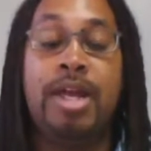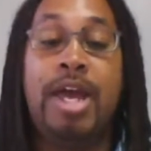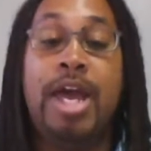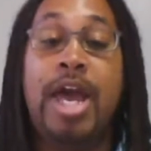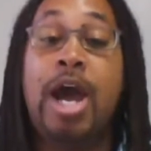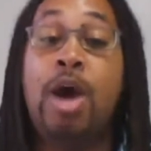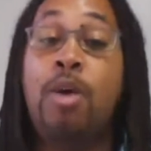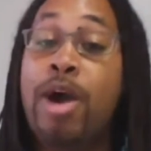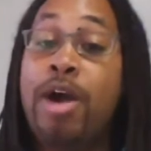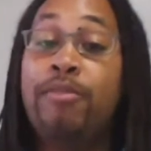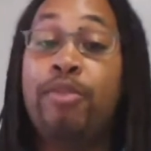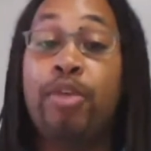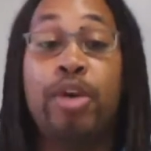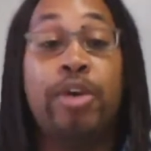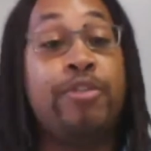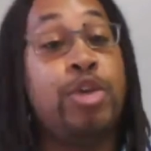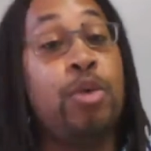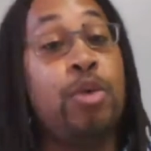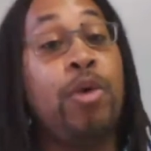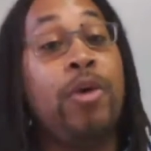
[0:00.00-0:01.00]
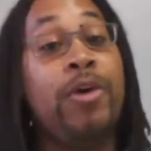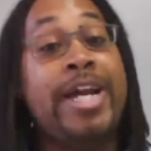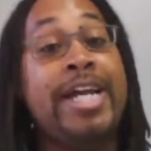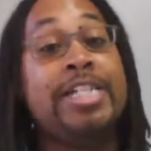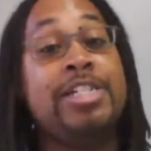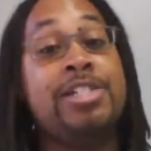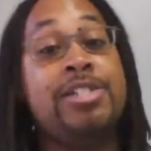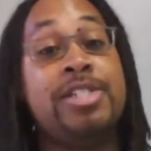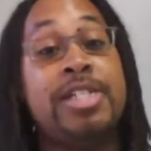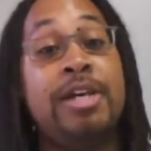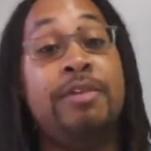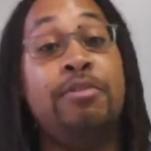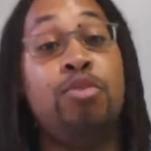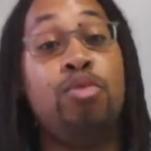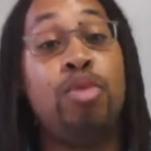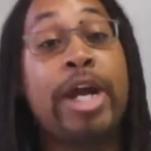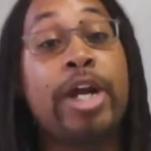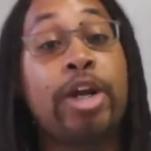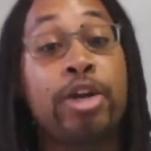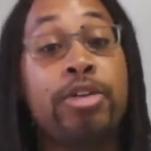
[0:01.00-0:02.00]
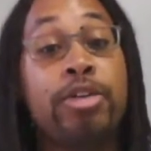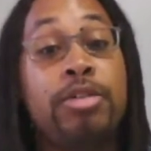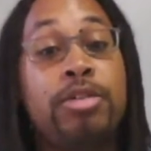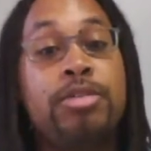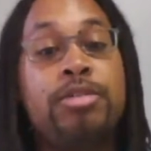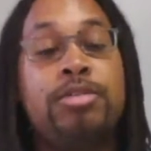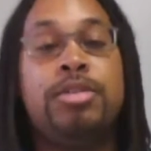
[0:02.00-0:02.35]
However, if you are an agency of record,